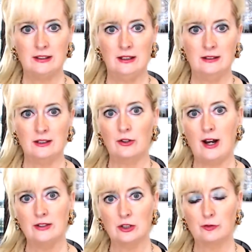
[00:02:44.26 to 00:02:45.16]
is a
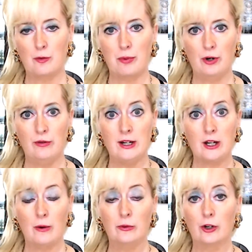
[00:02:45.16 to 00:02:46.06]
crisis for Puerto
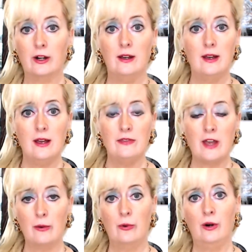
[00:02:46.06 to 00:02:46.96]
Rico. Look,
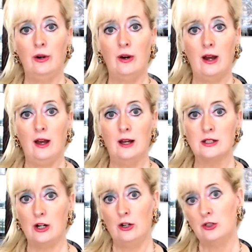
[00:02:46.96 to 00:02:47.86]
they were a
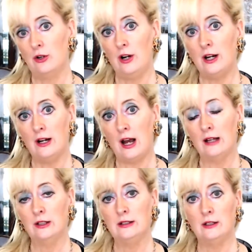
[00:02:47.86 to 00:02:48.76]
territory, an
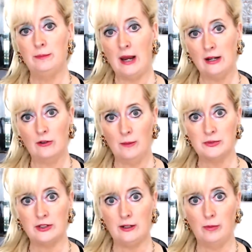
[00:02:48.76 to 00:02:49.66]
island in
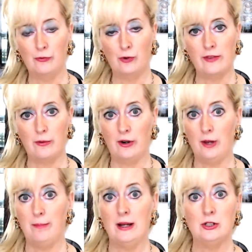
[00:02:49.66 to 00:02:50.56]
bankruptcy before they were
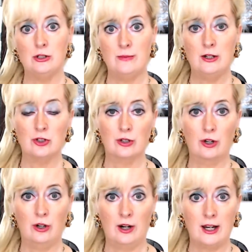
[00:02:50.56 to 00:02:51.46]
hit by two major
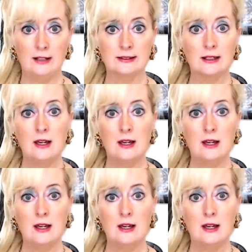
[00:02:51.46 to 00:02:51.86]
hurricanes.